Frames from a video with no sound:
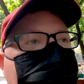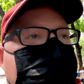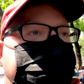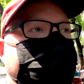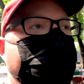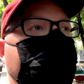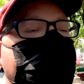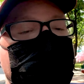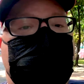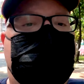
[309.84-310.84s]
If
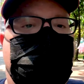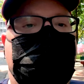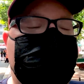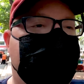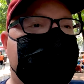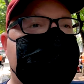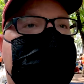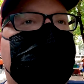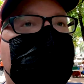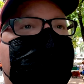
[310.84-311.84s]
you come to
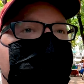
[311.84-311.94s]
visit the